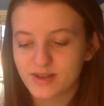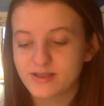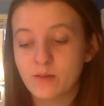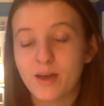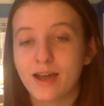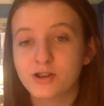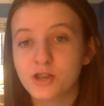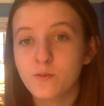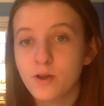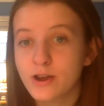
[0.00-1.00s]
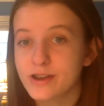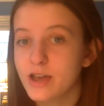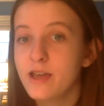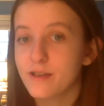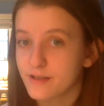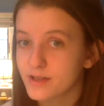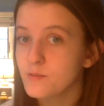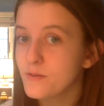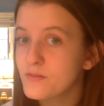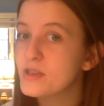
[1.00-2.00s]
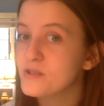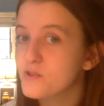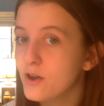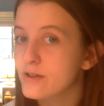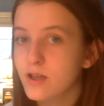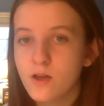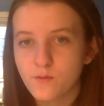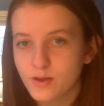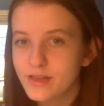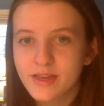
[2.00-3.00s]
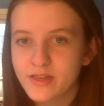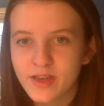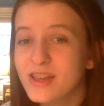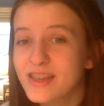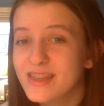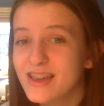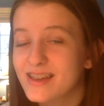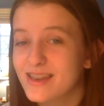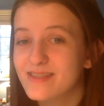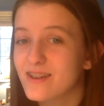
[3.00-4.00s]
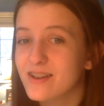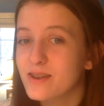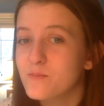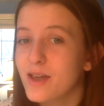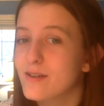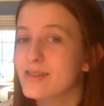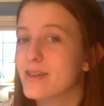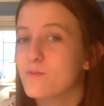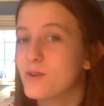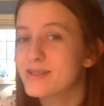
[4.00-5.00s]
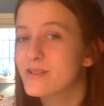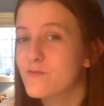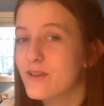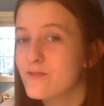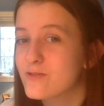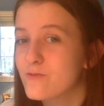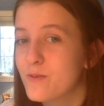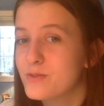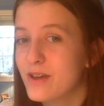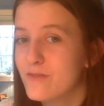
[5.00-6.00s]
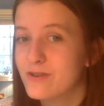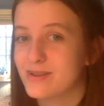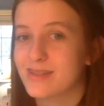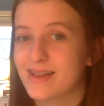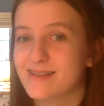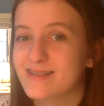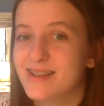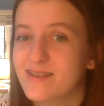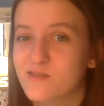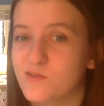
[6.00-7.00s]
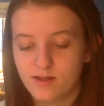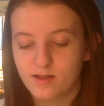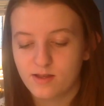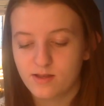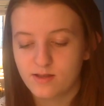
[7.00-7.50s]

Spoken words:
Cause I'm actually worried if some of these girls really think that they're gonna marry, like, what's his face from Divergent, like 6 or something.